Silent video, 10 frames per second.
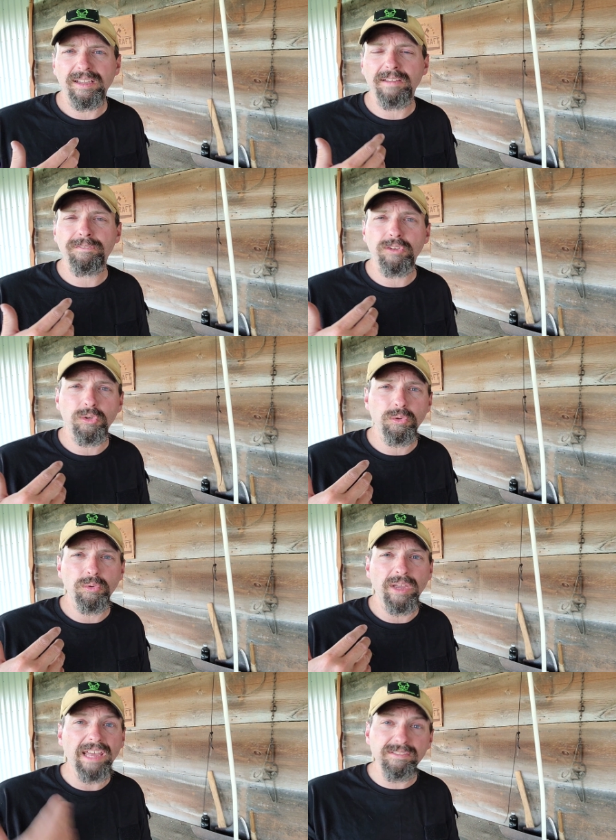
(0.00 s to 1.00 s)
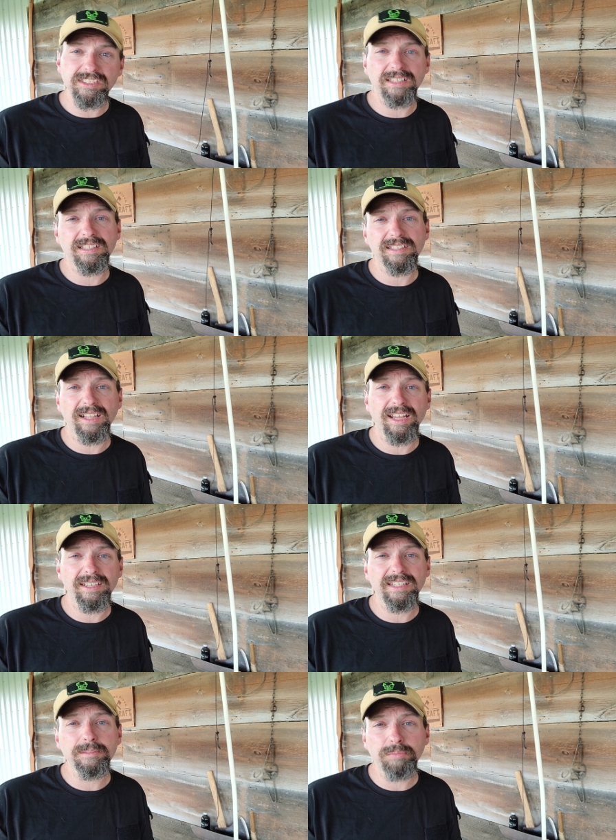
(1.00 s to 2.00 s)
If you have set these a
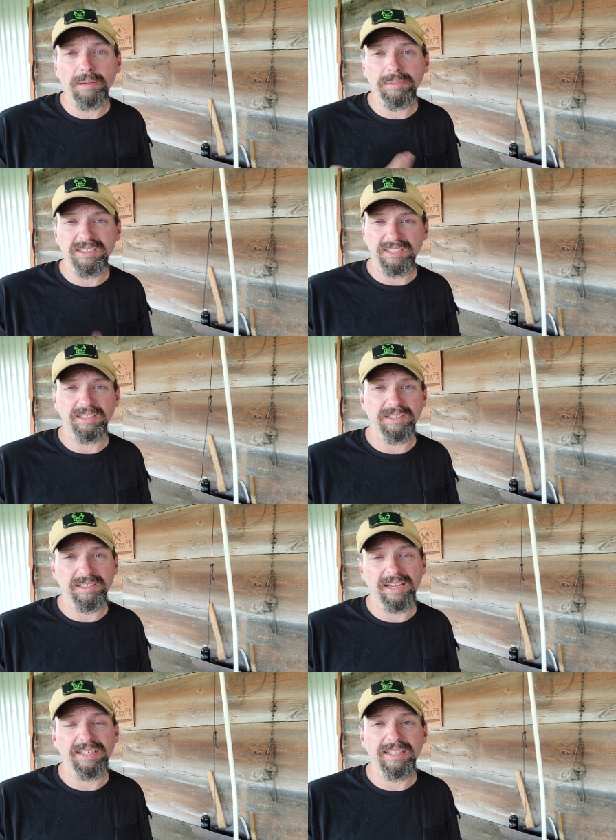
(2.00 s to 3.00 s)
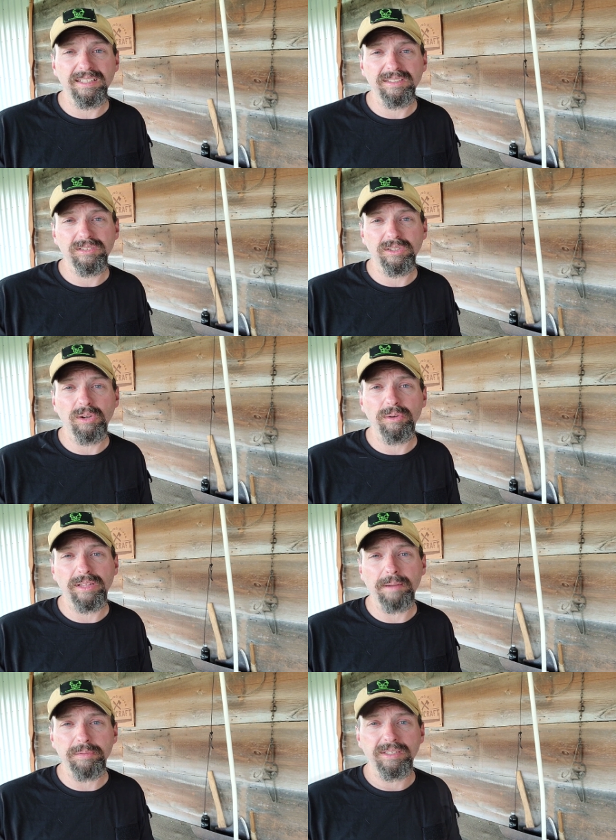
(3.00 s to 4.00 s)
lot, it's probably still a good idea to go with
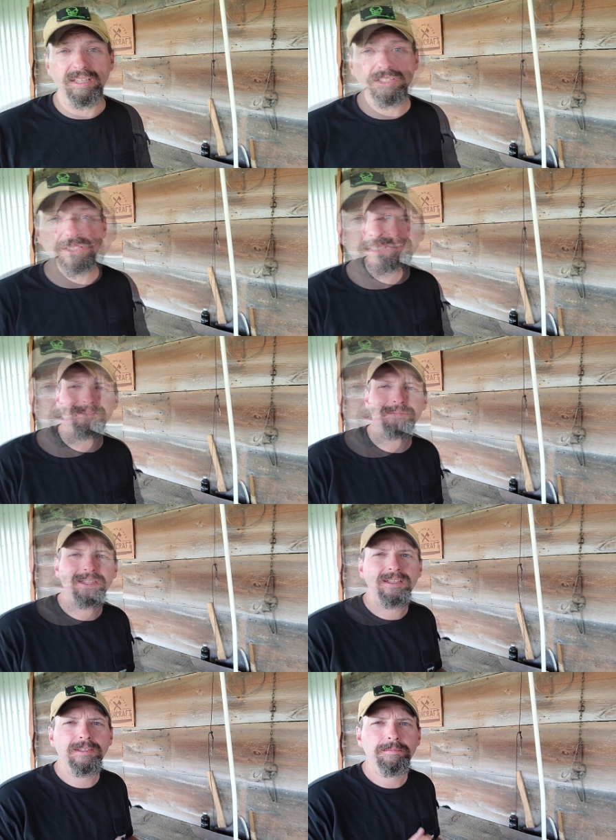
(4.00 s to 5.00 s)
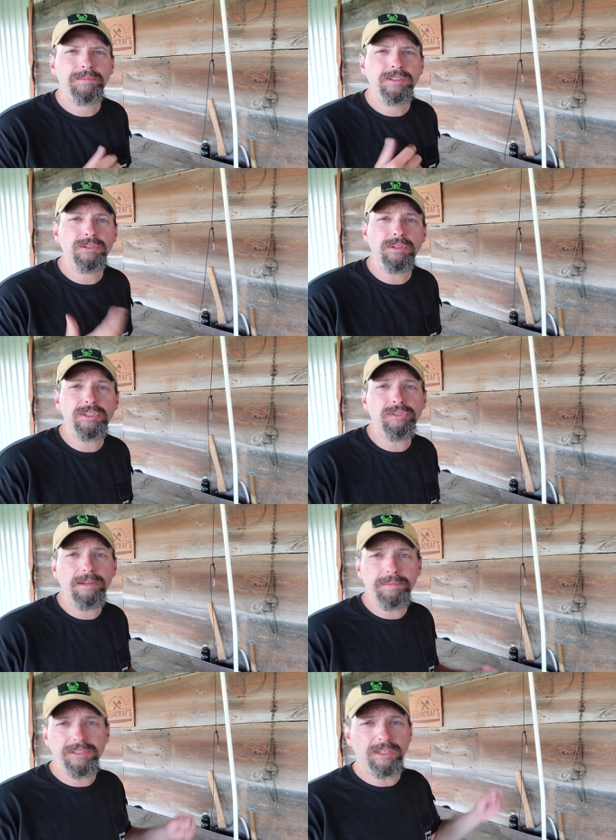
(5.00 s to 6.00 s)
eye protection. So this
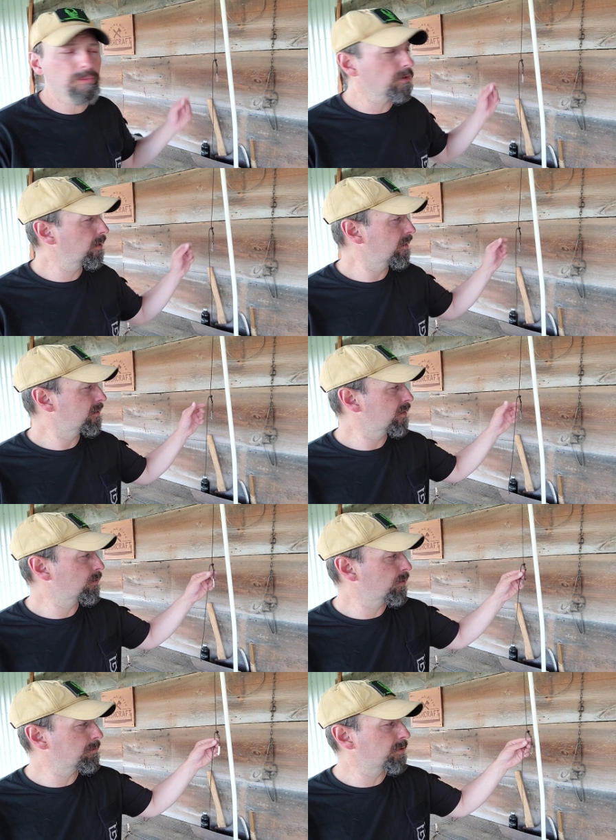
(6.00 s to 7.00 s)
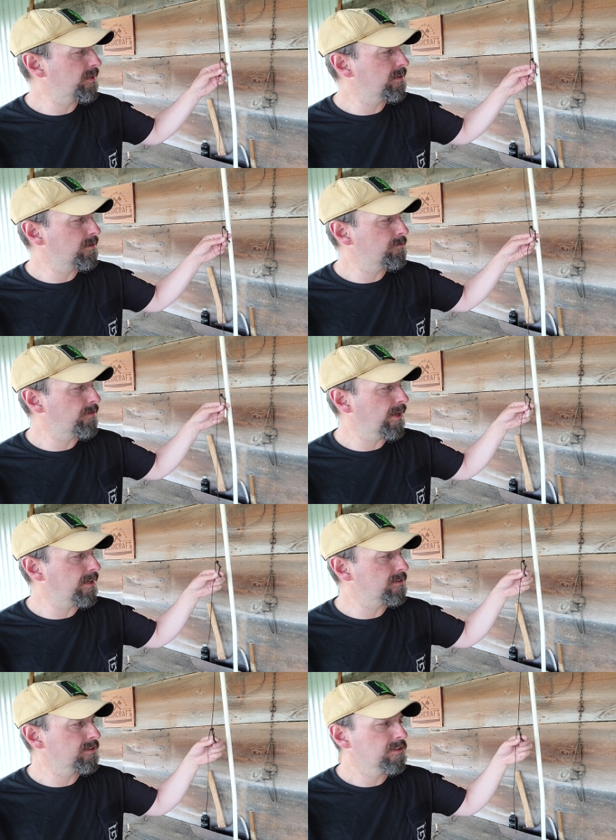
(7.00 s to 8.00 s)
trap is going to work, and it's going to work pretty darn
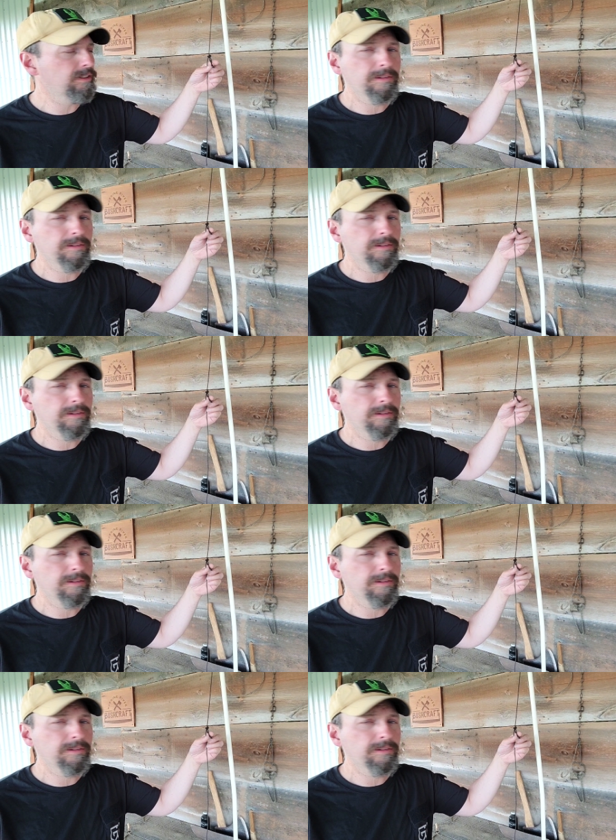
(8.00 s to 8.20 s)
fast.